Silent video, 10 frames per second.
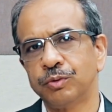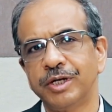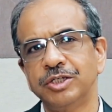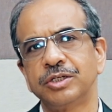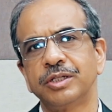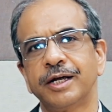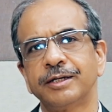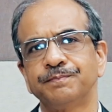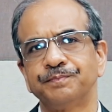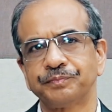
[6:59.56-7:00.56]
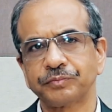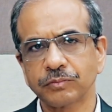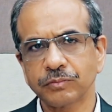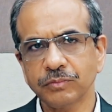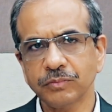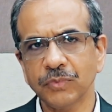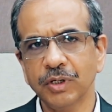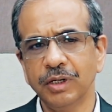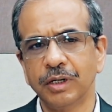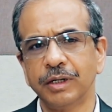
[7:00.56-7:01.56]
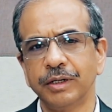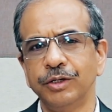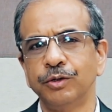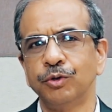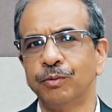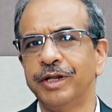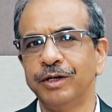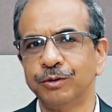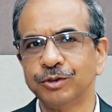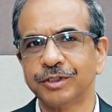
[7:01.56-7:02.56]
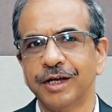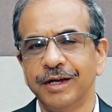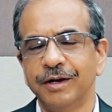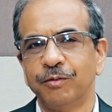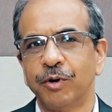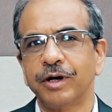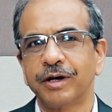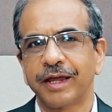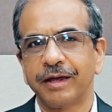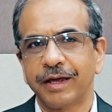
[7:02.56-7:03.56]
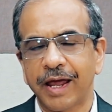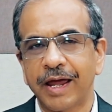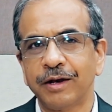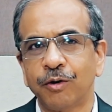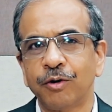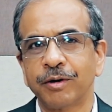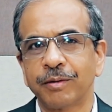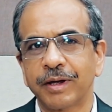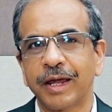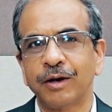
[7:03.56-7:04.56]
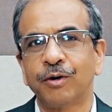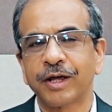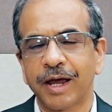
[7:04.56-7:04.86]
you mentioned that, you know, nobody knows what can or cannot